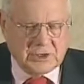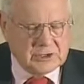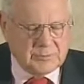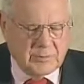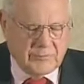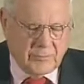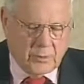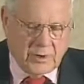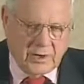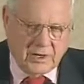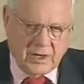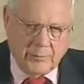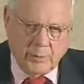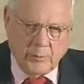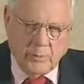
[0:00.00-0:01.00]
just before I
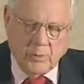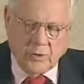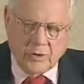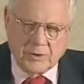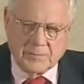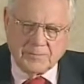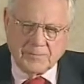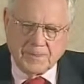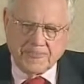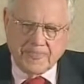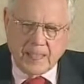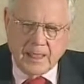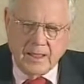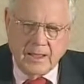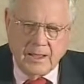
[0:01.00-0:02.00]
came aboard.
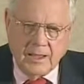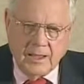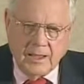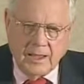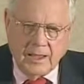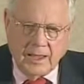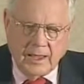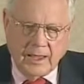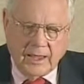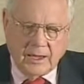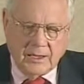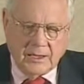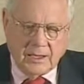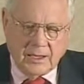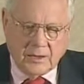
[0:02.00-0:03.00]

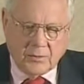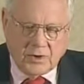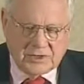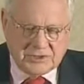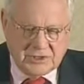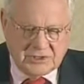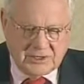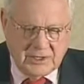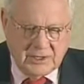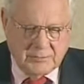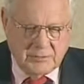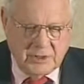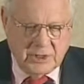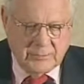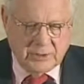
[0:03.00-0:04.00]
And uh, Rusty said he'd
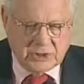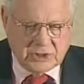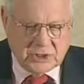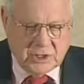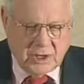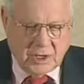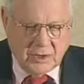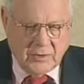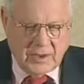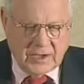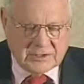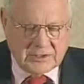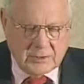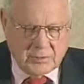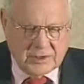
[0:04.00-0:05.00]
meet him in Chicago.
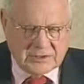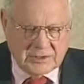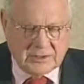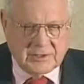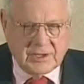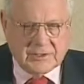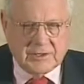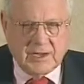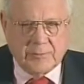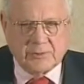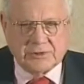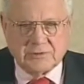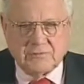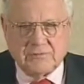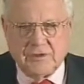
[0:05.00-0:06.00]
Actually, Rusty at that time
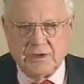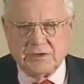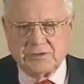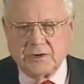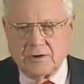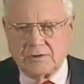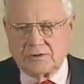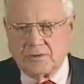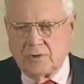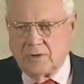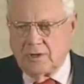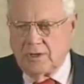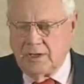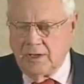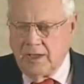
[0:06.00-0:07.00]
was in Phoenix, Arizona.
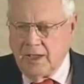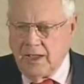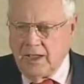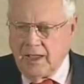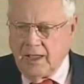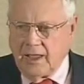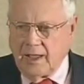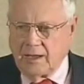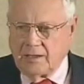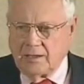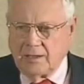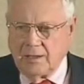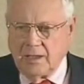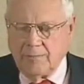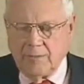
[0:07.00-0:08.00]
And
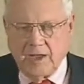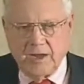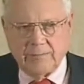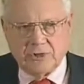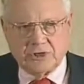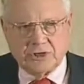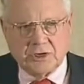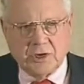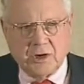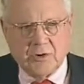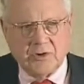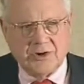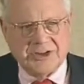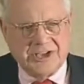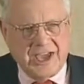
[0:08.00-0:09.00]
he met him in
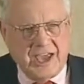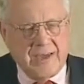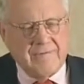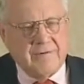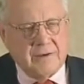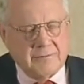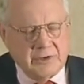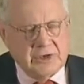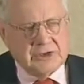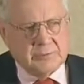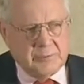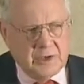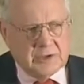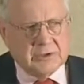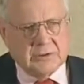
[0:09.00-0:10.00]
Chicago, gave him these
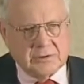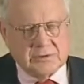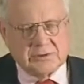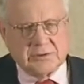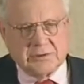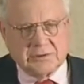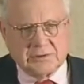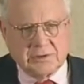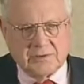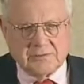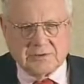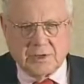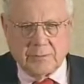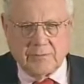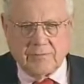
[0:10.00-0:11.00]
pictures of
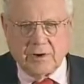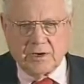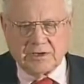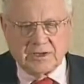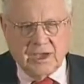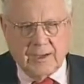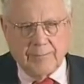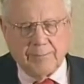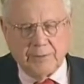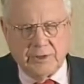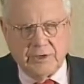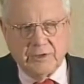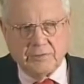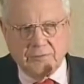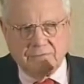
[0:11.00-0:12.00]
some of our top
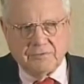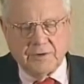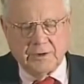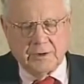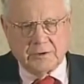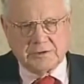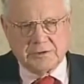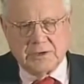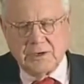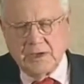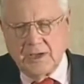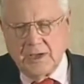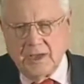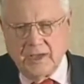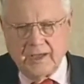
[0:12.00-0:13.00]
political figures
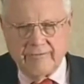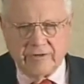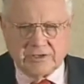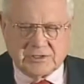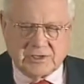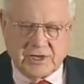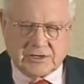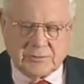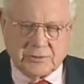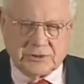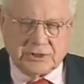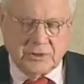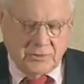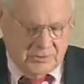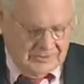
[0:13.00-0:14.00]
having sex with
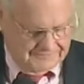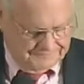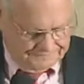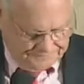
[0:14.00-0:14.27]
children.